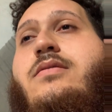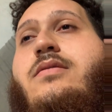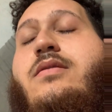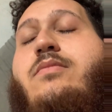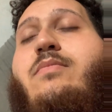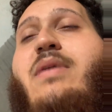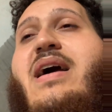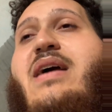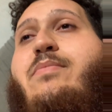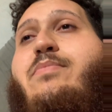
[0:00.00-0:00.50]

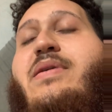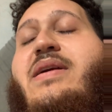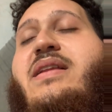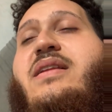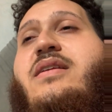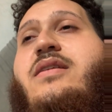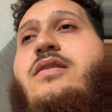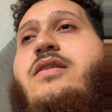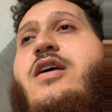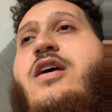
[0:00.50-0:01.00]
In my
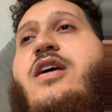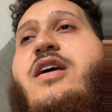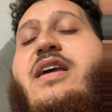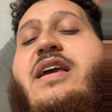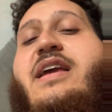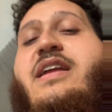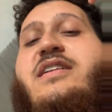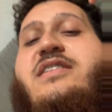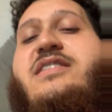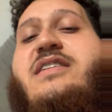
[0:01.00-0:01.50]
opinion,
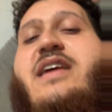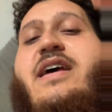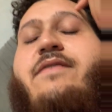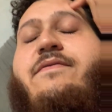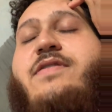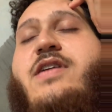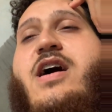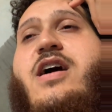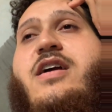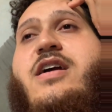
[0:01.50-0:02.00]
he doesn't have
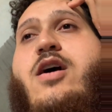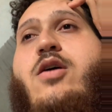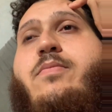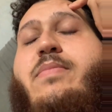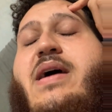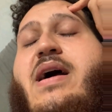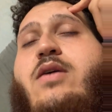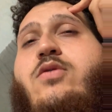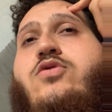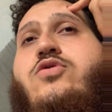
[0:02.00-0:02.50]
knockout
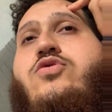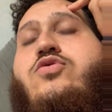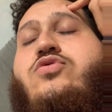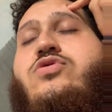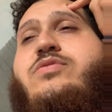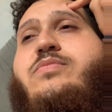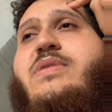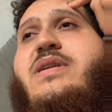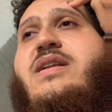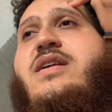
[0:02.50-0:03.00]
power,
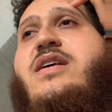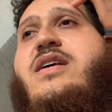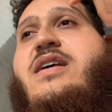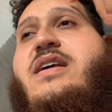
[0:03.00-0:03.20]
Usman.